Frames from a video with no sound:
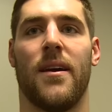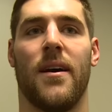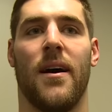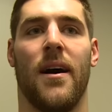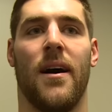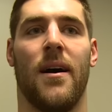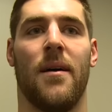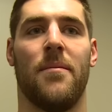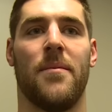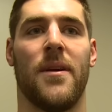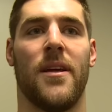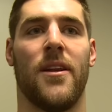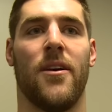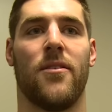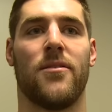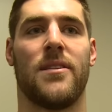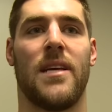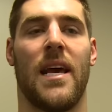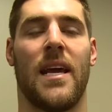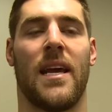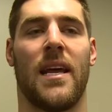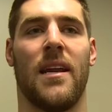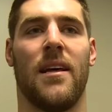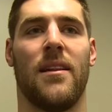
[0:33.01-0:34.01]
You know,
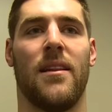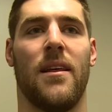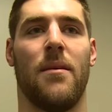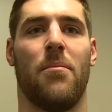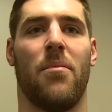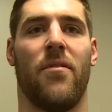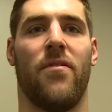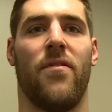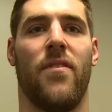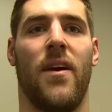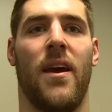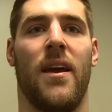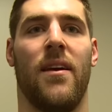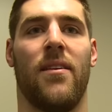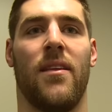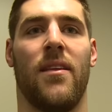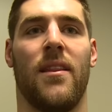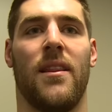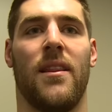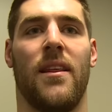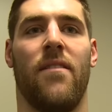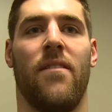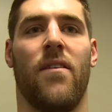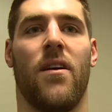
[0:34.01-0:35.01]
taking a leap of faith
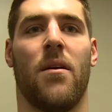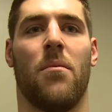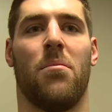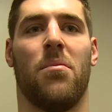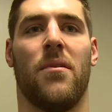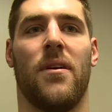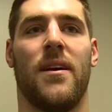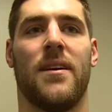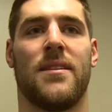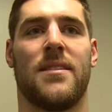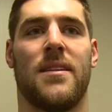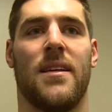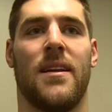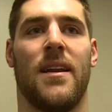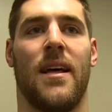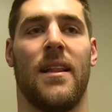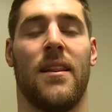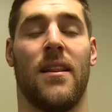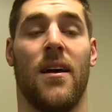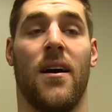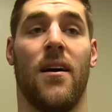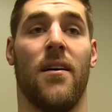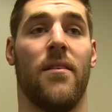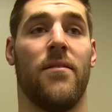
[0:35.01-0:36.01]
and leaving a place that I
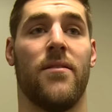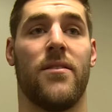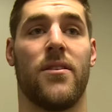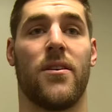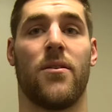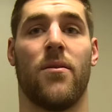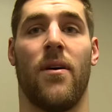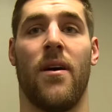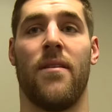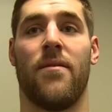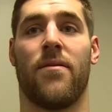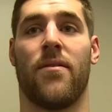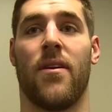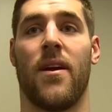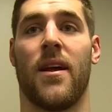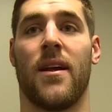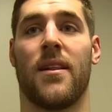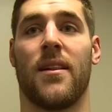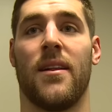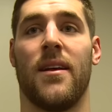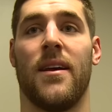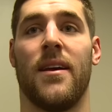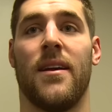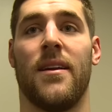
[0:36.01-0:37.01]
loved, quite
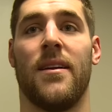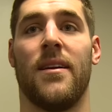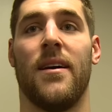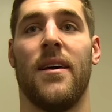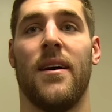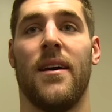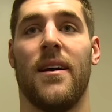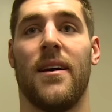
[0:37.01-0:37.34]
frankly, and